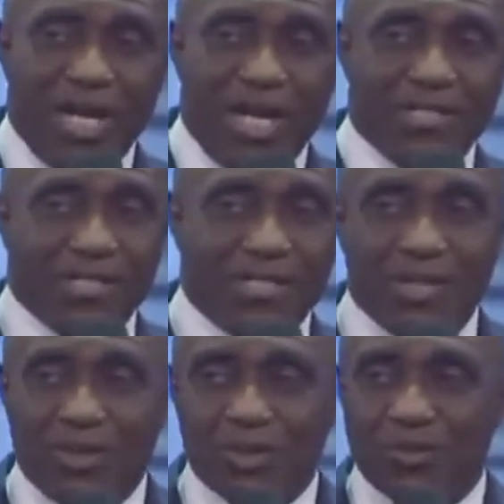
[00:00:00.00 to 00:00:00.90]
That's a
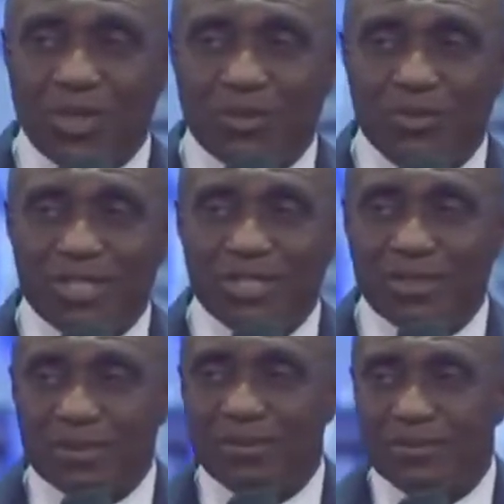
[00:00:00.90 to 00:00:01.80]
dangerous way to
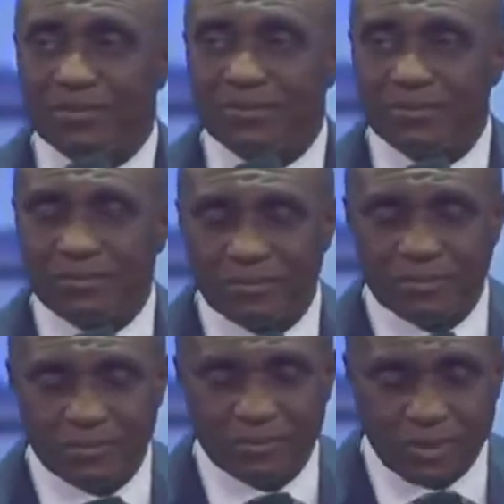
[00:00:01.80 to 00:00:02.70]
reason.
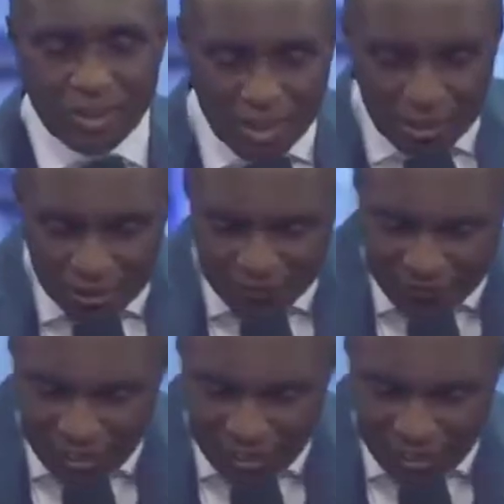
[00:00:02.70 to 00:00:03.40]
The